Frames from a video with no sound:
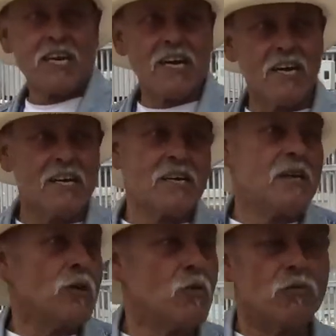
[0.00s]
uh,
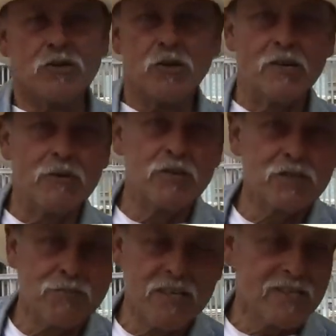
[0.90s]
what was known at
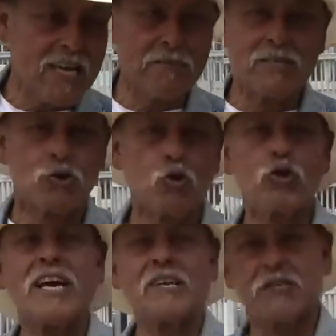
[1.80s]
once upon a time as
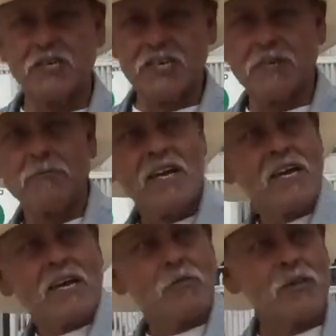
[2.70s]
Duke Energy.
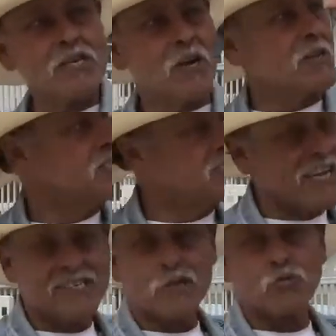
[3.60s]
We call these
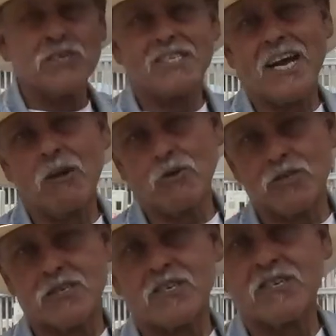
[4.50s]
guys the Twin
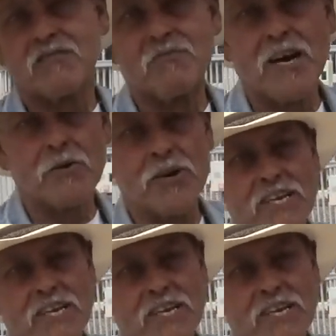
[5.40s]
Towers of Monterey